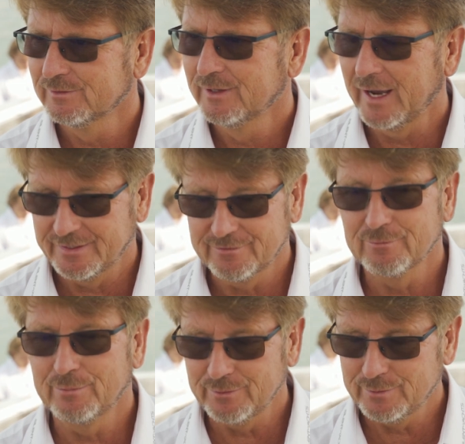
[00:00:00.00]
Yeah. And
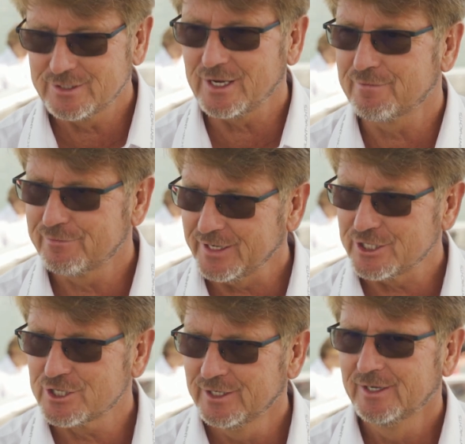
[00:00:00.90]
when we say
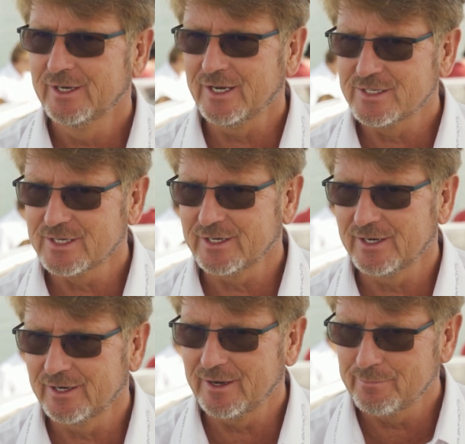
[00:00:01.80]
fridge, it's an
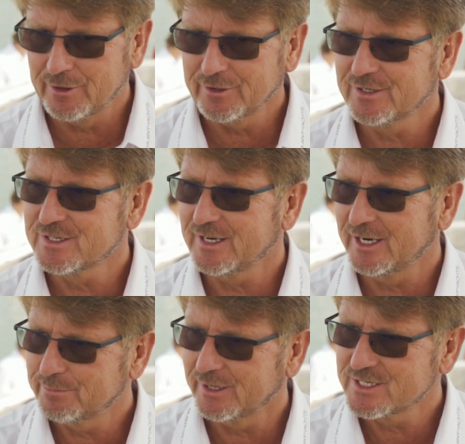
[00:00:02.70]
American
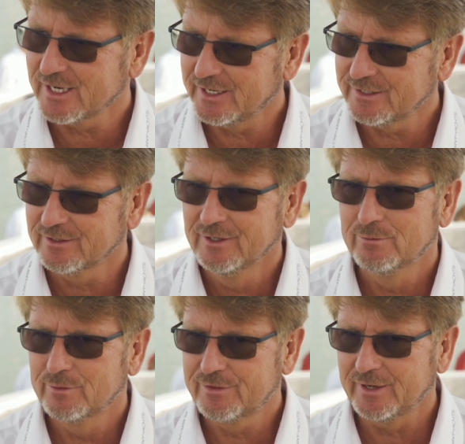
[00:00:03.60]
side-by-side
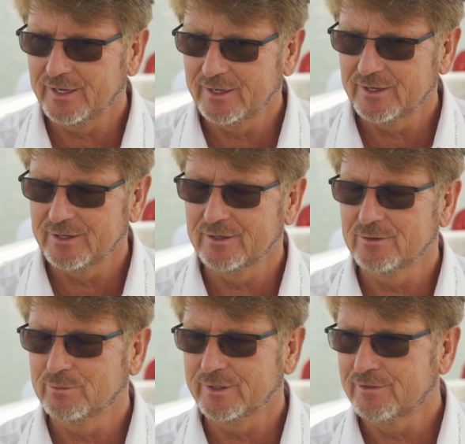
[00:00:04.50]

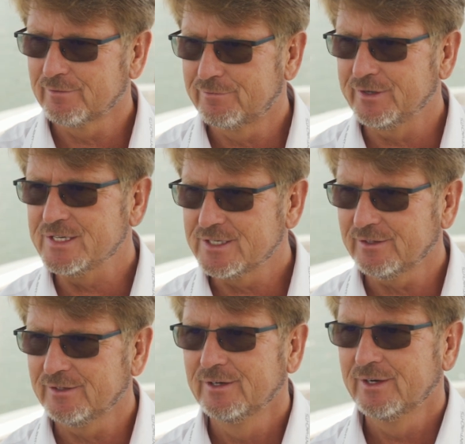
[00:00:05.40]
with
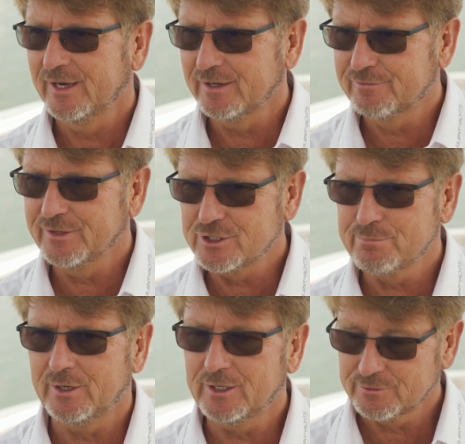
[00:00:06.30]
freezer and fridge
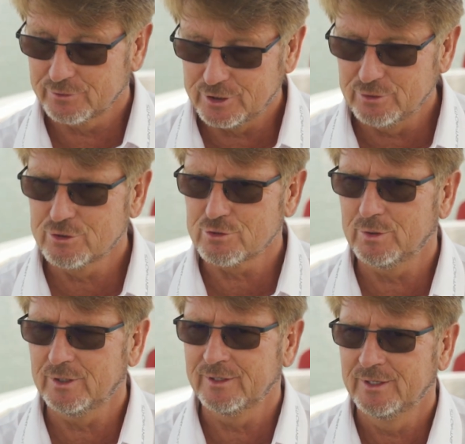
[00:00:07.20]
part, huge
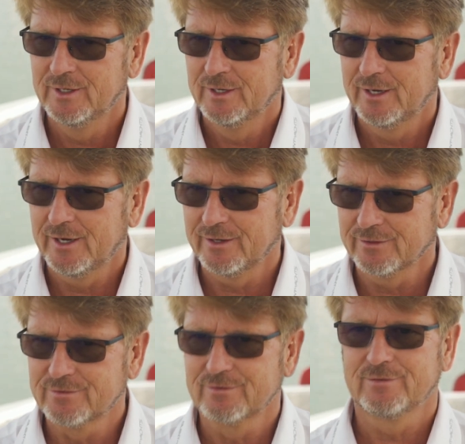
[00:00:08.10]
one,
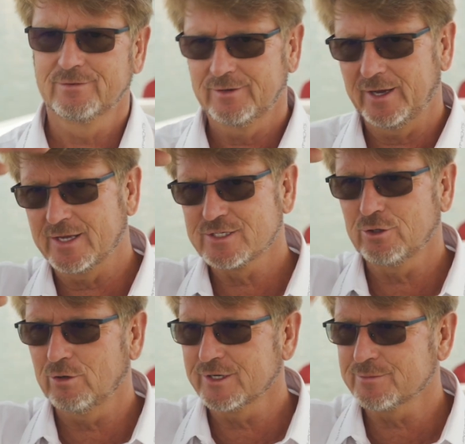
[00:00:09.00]
and as
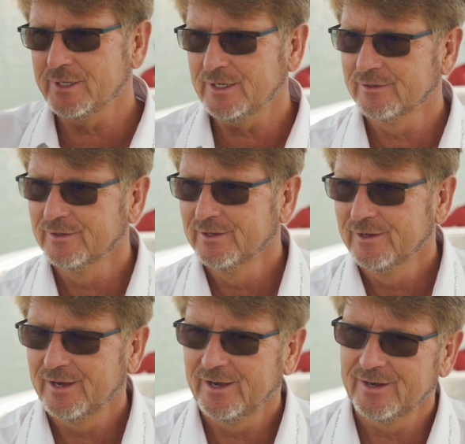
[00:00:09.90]
tall as me,
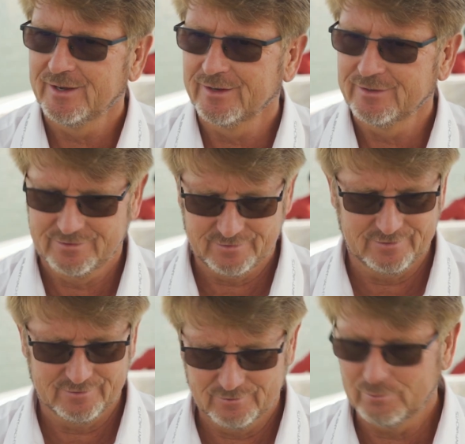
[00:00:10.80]
and
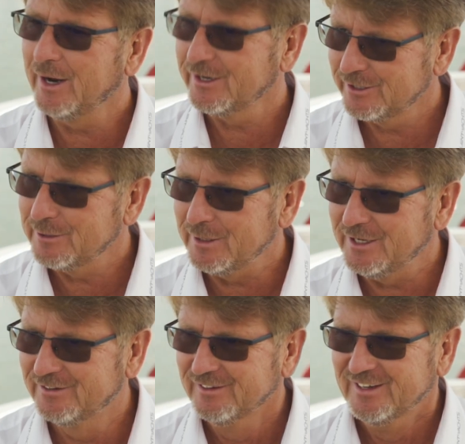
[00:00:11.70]
wider than me,